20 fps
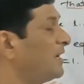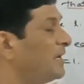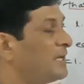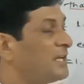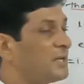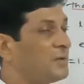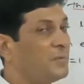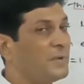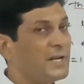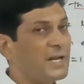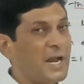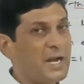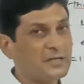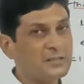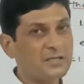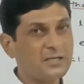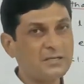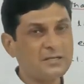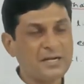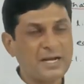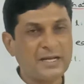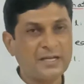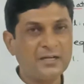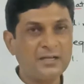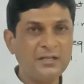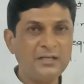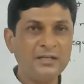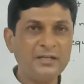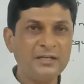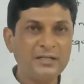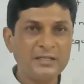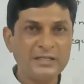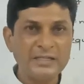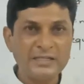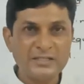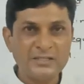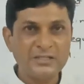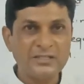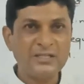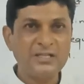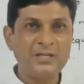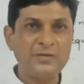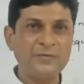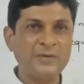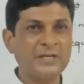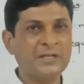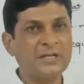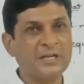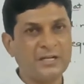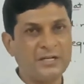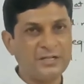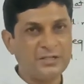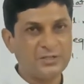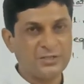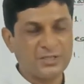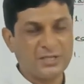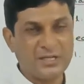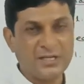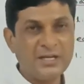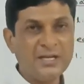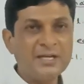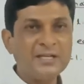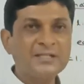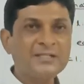Equilateral triangle. It is given condition.